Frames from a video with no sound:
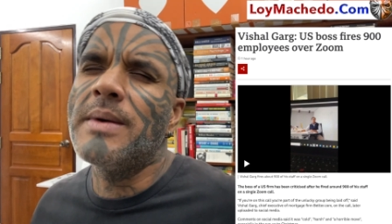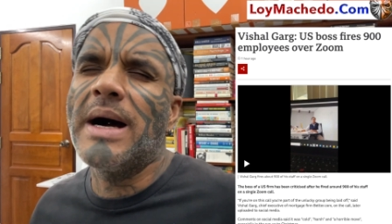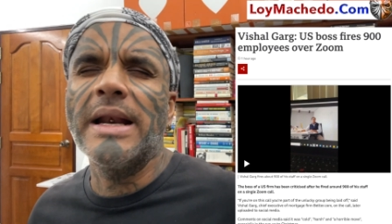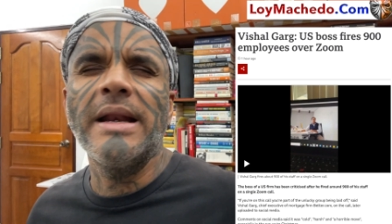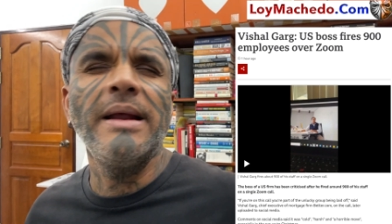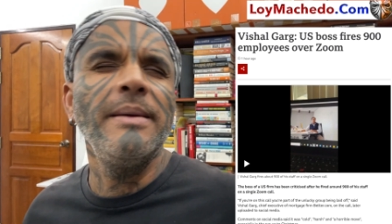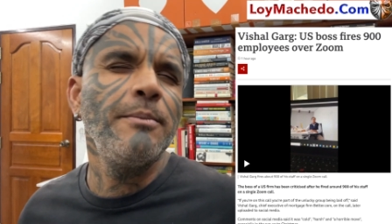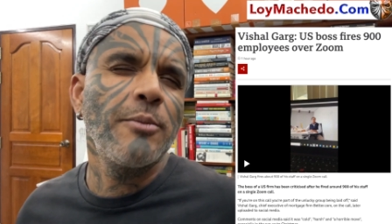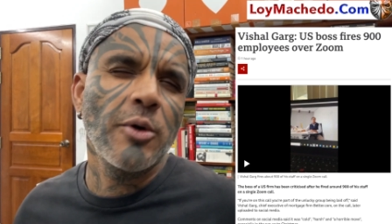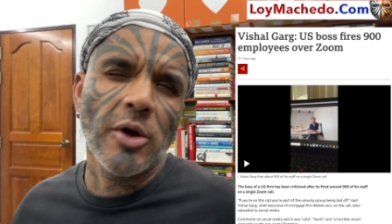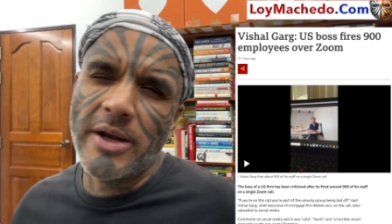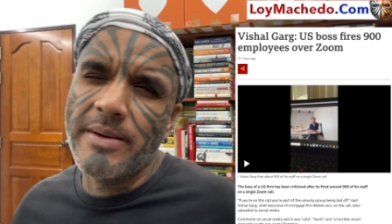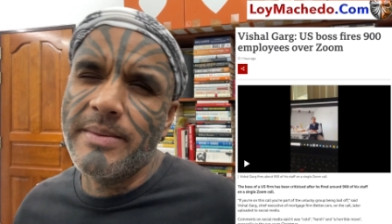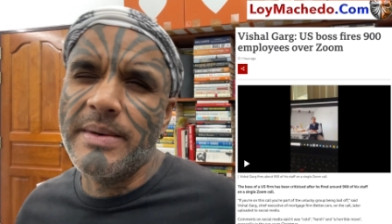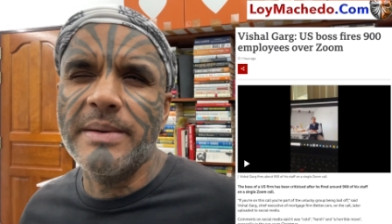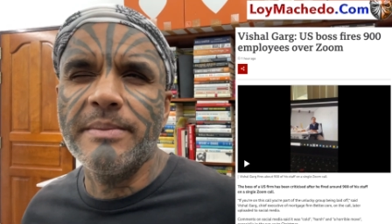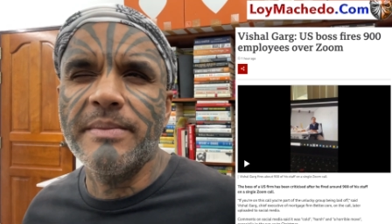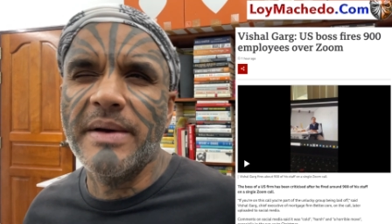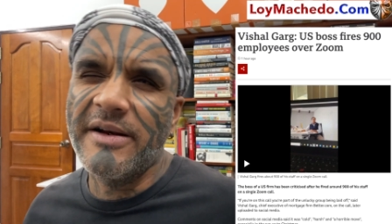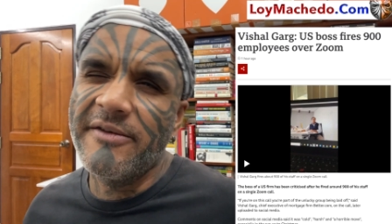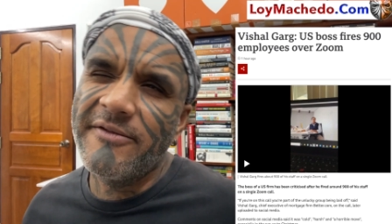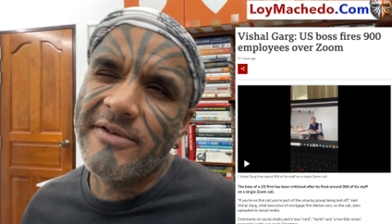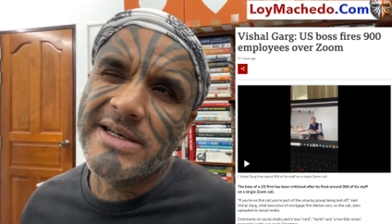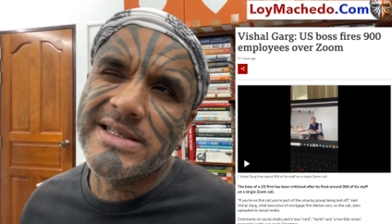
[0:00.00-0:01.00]

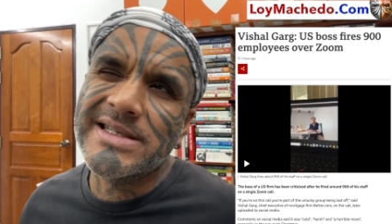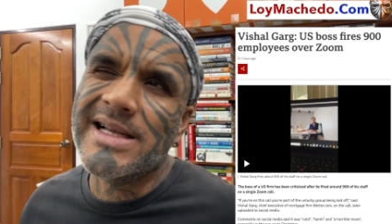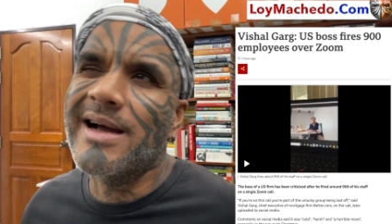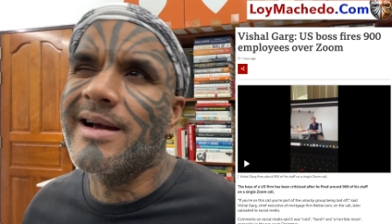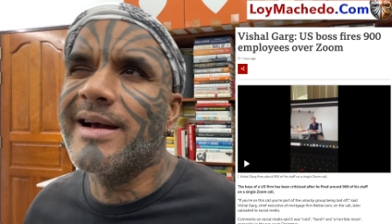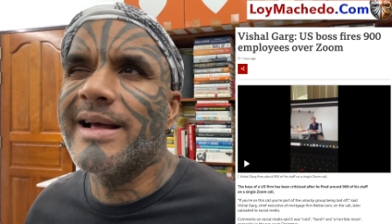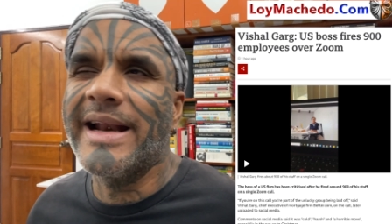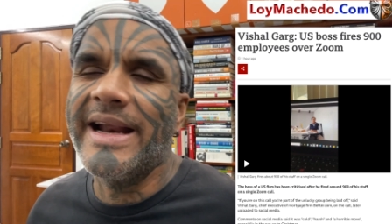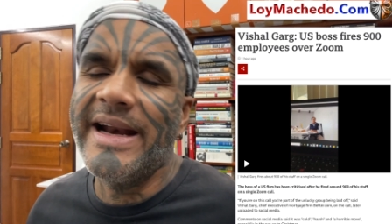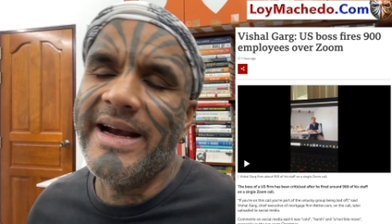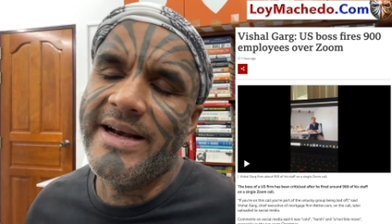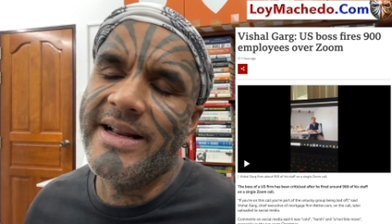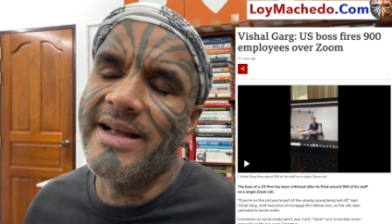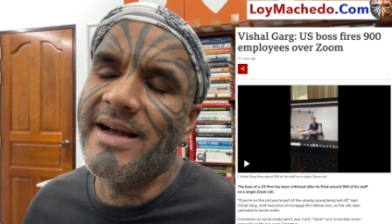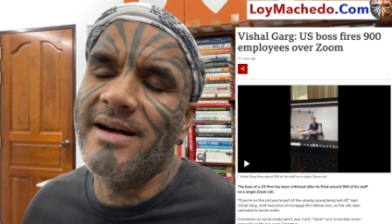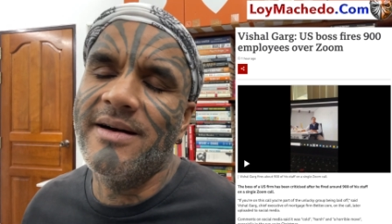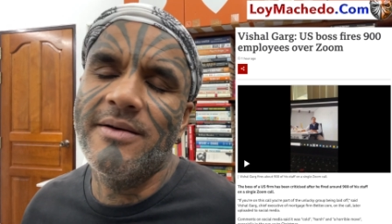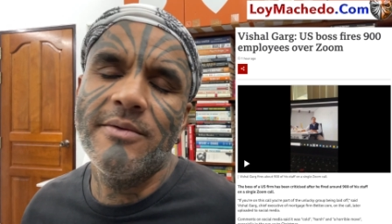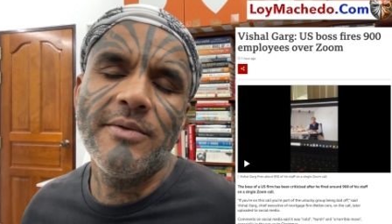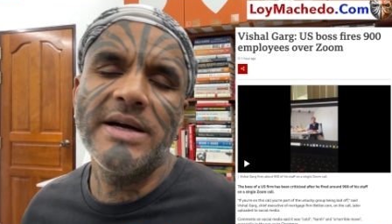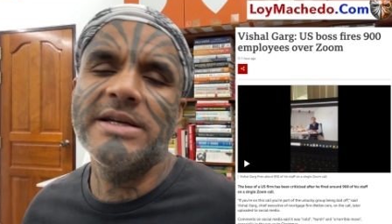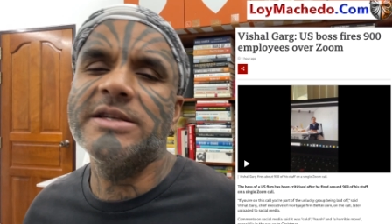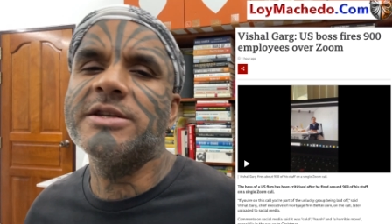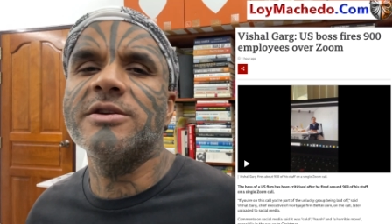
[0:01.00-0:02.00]
Unemployment benefits are great. Yeah,
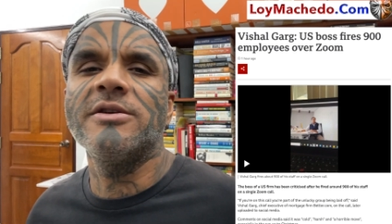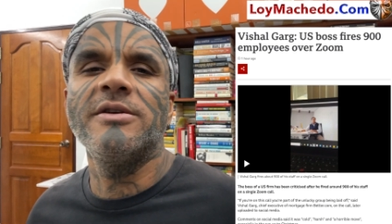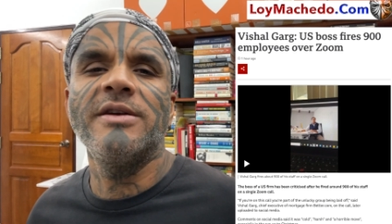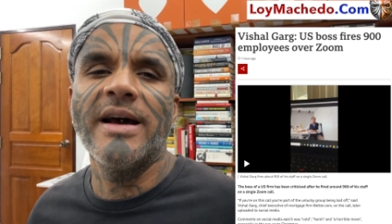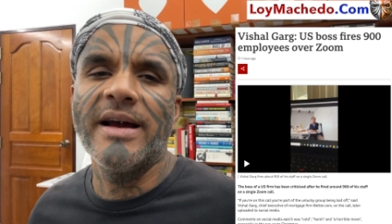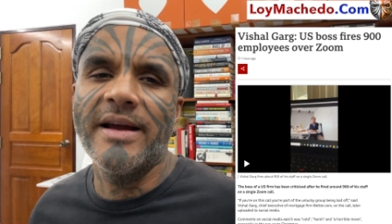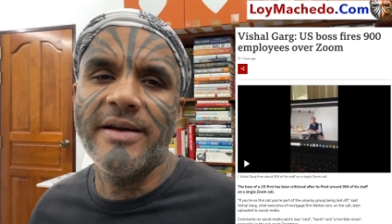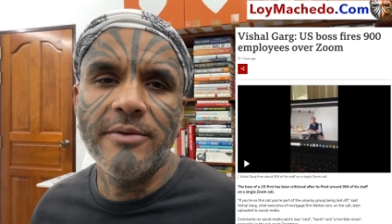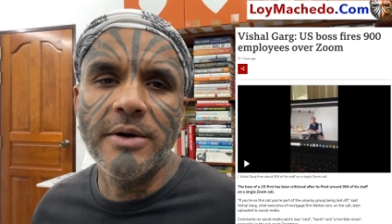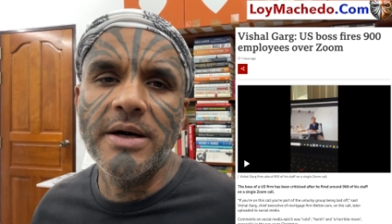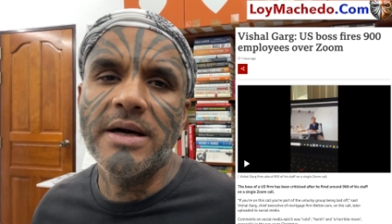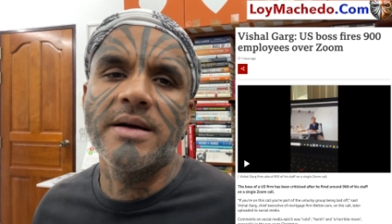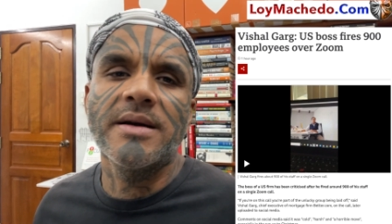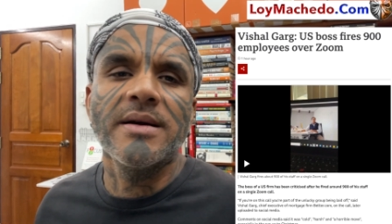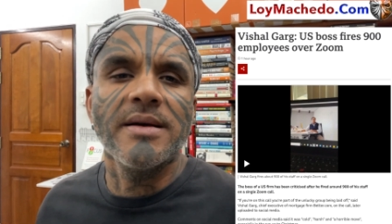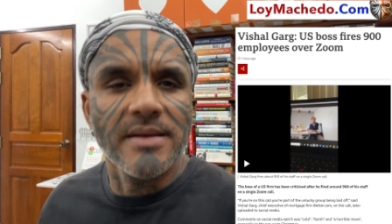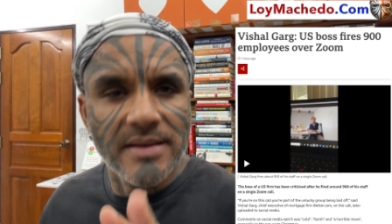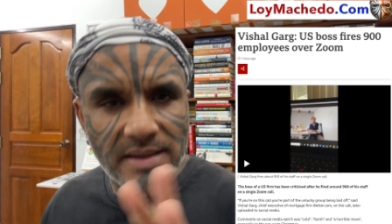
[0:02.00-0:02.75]
why should I work?